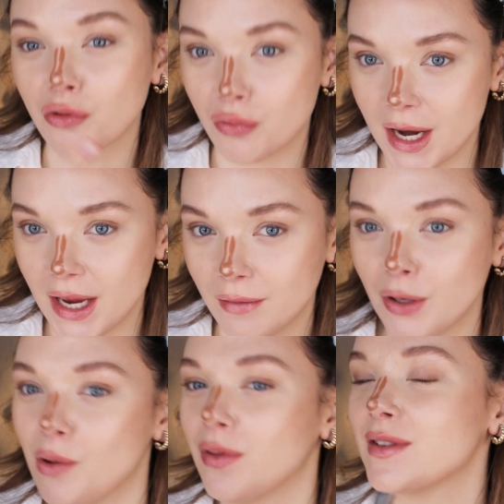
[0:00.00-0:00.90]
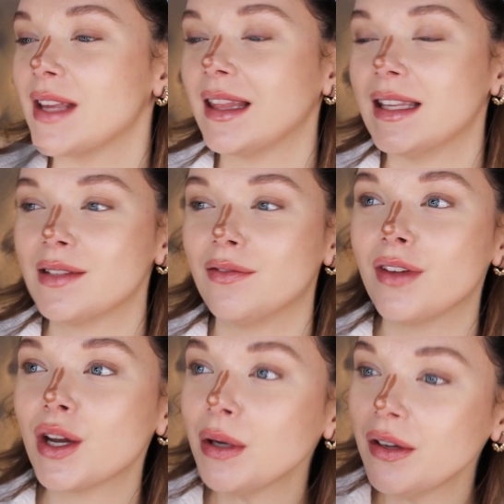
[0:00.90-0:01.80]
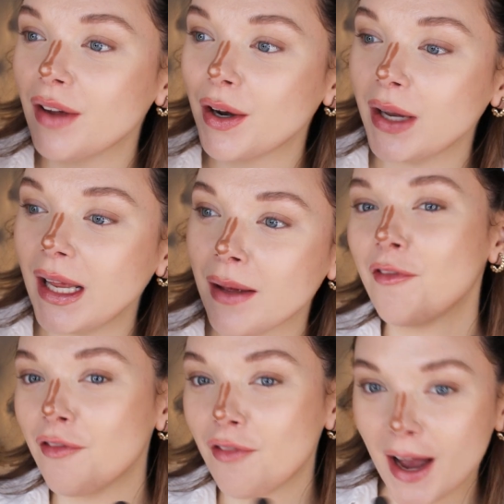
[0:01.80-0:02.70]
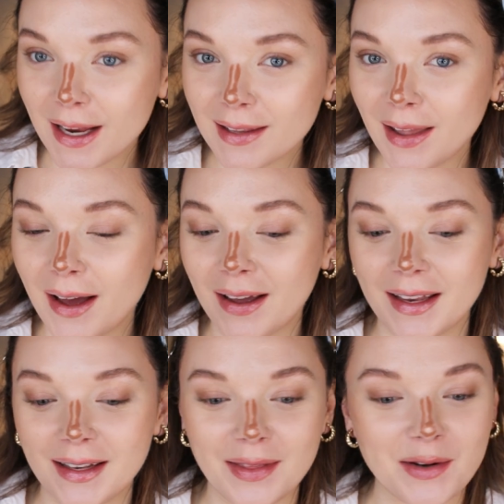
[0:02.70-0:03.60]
gray. You know, there's like this very, very fine line.